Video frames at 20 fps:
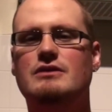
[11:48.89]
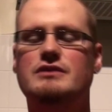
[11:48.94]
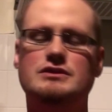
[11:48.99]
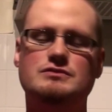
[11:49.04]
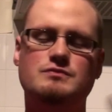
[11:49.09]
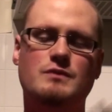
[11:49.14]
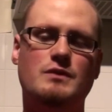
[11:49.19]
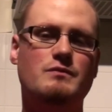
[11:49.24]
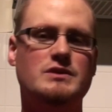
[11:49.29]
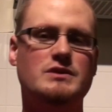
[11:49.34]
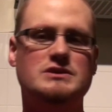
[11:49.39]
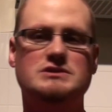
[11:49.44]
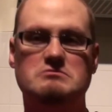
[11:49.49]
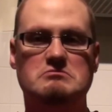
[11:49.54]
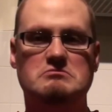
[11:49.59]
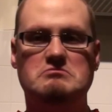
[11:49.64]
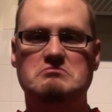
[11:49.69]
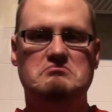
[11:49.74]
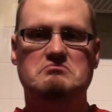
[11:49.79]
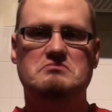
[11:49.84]
This one was,
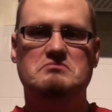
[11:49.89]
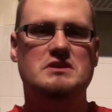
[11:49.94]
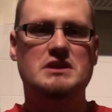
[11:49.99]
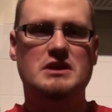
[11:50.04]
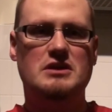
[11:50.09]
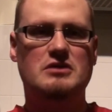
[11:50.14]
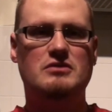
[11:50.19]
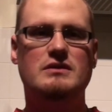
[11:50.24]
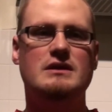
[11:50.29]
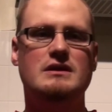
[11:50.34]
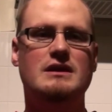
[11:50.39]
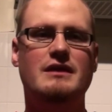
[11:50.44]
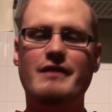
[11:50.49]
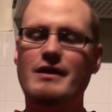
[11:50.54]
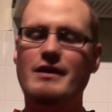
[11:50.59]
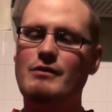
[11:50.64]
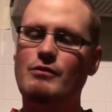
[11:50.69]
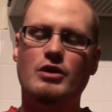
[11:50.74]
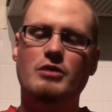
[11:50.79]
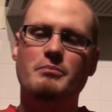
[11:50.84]
you know, if I
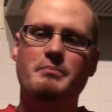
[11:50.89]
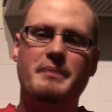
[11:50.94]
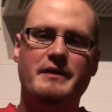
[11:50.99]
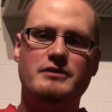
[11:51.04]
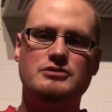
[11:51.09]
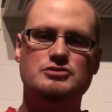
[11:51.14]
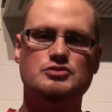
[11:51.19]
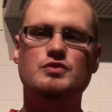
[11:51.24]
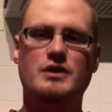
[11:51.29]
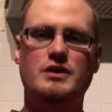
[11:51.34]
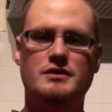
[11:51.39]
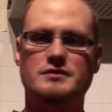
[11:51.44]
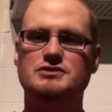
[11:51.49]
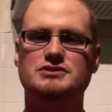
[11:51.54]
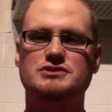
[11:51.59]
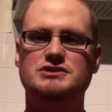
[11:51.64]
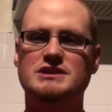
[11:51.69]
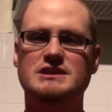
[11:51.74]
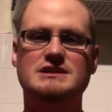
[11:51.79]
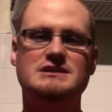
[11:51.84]
would compare it to other
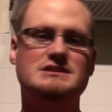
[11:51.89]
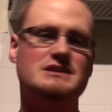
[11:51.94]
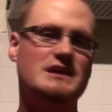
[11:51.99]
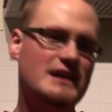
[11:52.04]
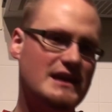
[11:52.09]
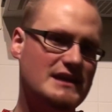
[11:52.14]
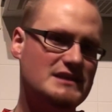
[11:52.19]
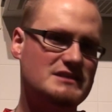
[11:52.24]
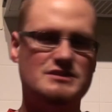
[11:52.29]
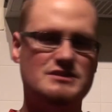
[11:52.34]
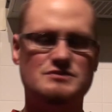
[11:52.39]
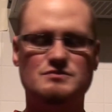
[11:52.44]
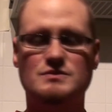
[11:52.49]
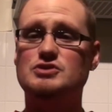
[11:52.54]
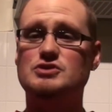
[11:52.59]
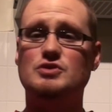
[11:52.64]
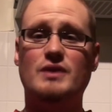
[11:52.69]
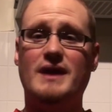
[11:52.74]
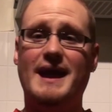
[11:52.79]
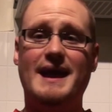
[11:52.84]
scenes, I guess this was
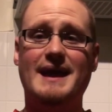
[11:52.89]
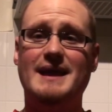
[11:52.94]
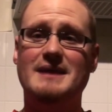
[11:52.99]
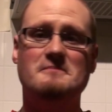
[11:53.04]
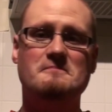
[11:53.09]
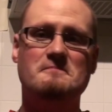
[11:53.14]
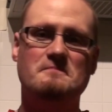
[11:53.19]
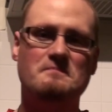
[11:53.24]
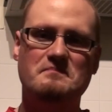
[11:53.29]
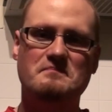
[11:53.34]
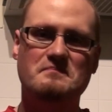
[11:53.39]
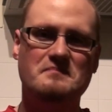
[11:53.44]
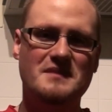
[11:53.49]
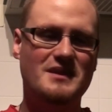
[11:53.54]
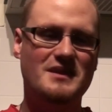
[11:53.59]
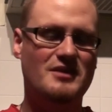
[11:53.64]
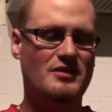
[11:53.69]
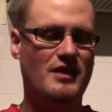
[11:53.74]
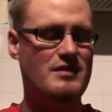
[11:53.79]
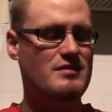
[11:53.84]
okay. You
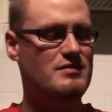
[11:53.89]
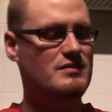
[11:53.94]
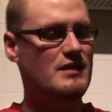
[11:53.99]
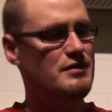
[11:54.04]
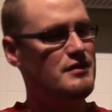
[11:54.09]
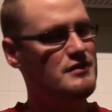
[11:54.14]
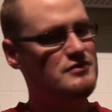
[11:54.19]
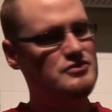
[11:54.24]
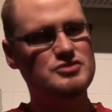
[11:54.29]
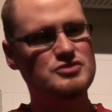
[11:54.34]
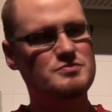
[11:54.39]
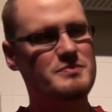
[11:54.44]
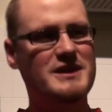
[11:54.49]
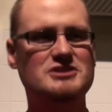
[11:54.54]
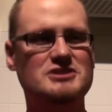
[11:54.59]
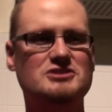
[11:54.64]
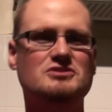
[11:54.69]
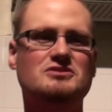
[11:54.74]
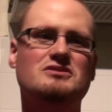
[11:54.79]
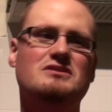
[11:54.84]
know, nothing too
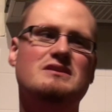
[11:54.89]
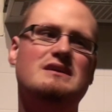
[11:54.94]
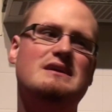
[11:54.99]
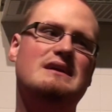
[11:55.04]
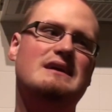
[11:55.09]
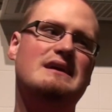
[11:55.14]
special.